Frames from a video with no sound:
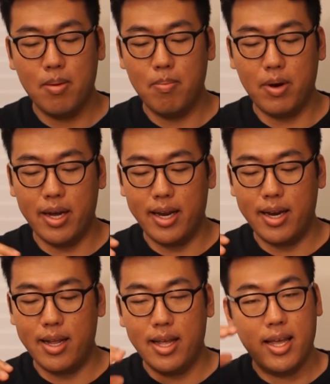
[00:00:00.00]
But,
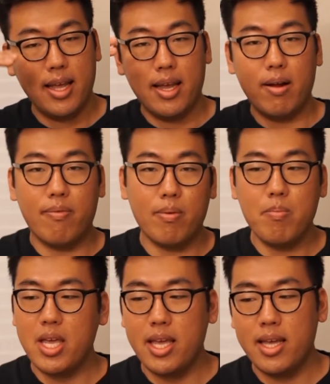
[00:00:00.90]
you know, for
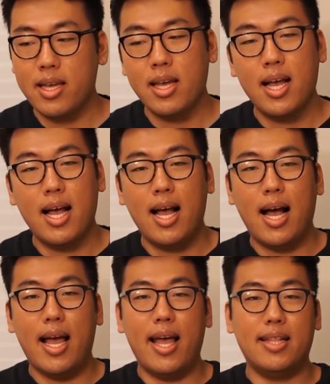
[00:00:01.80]
me,
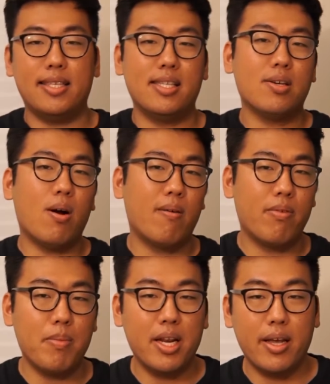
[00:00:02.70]
it's hard
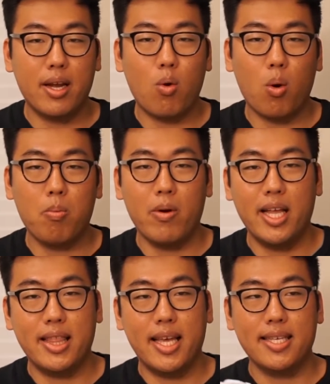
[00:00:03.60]
for me to
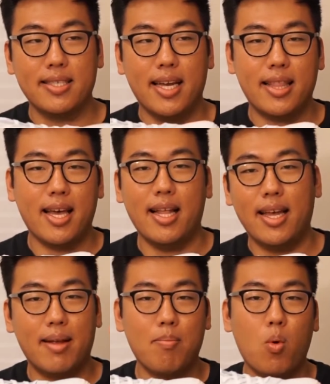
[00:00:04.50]
incorporate things like that,
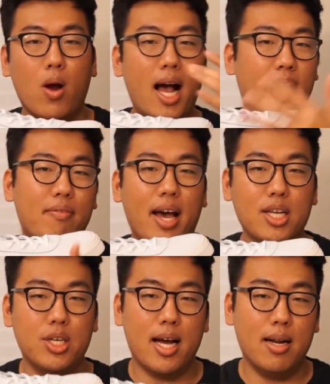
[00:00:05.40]
like more high
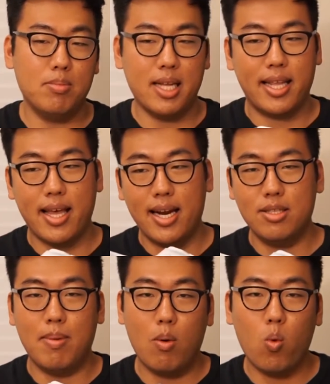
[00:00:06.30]
fashion items like that
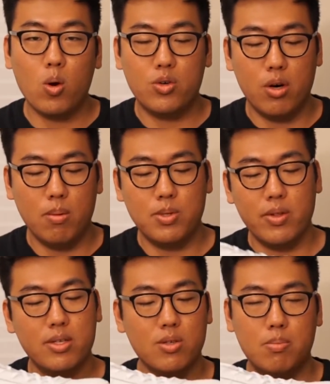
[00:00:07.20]
into my wardrobe. So
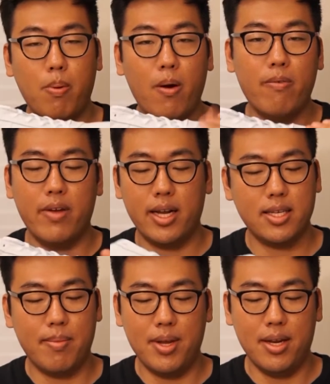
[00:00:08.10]
this was
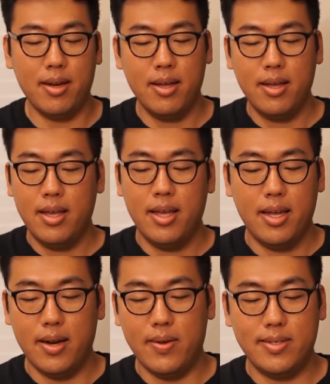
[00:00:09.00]
perfect. I mean,
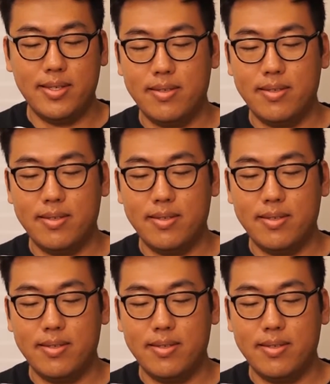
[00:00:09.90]
you know,